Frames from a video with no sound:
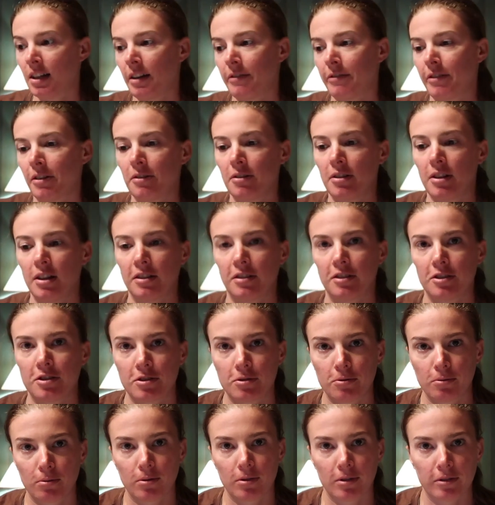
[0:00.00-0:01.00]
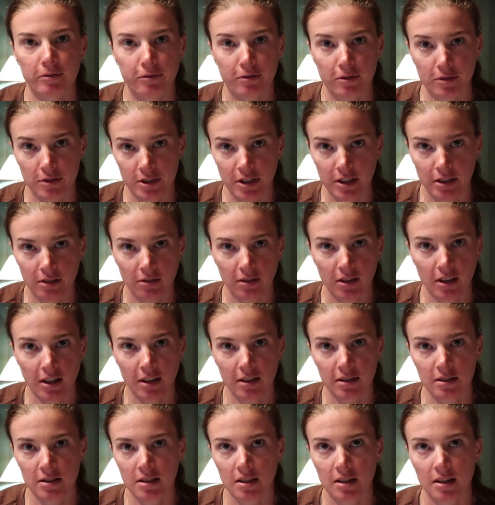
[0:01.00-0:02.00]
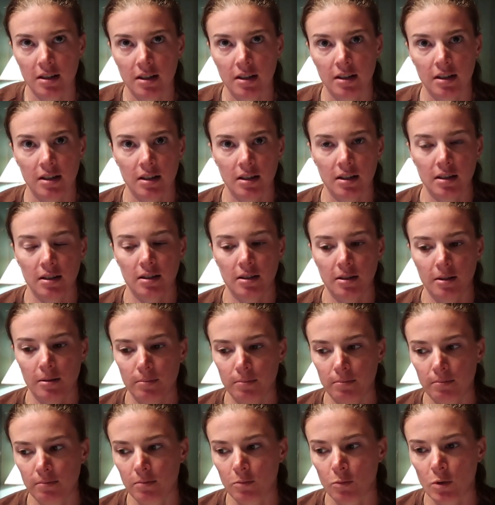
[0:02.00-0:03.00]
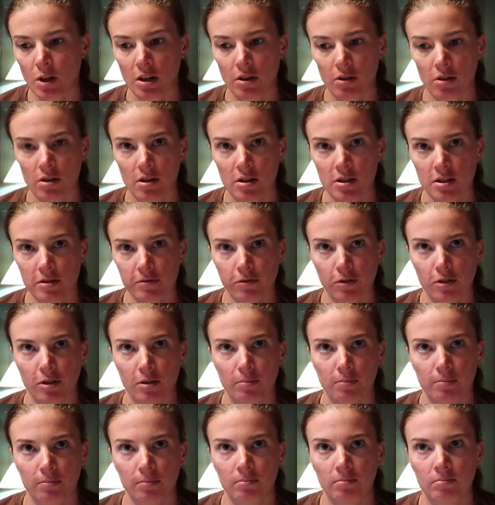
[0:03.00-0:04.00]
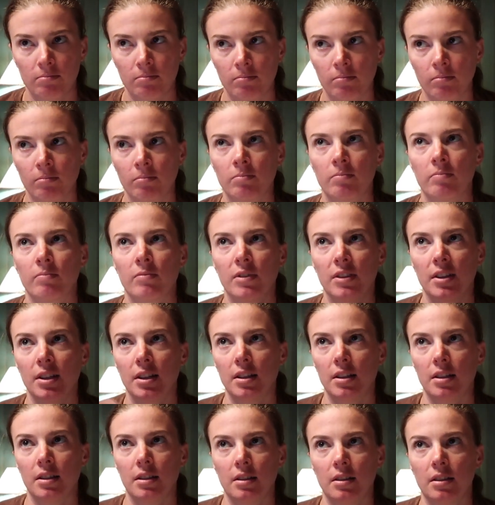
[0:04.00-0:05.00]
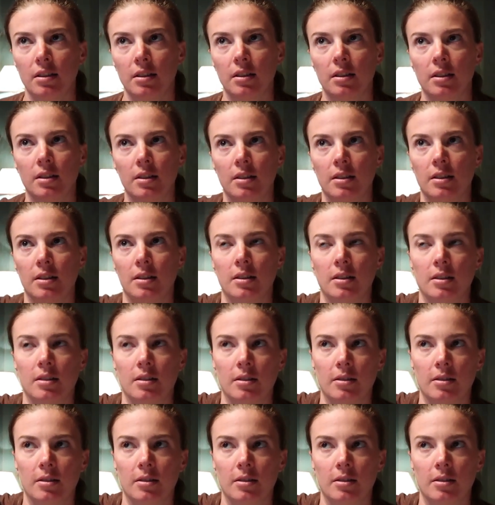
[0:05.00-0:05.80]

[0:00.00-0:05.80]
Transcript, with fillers: I found it at the store in Frontierland, um, right across from the Big Thunder